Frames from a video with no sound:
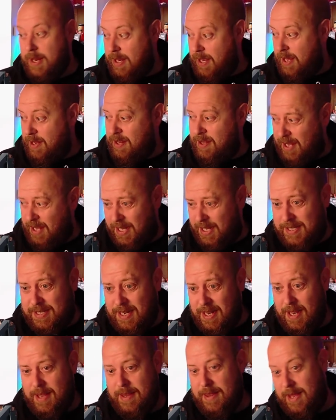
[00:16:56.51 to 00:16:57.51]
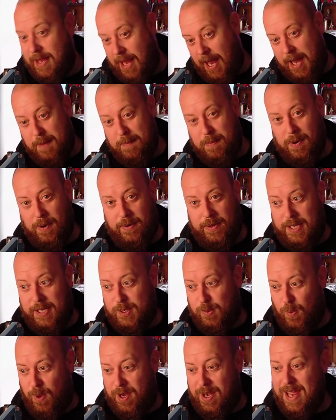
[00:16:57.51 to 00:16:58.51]
The other thing is the cable on
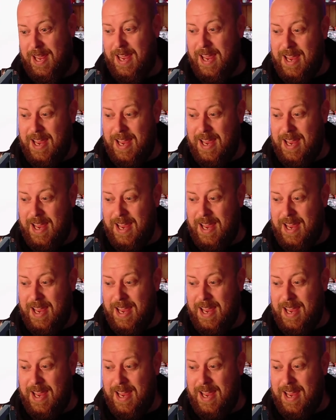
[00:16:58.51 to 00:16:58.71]
this one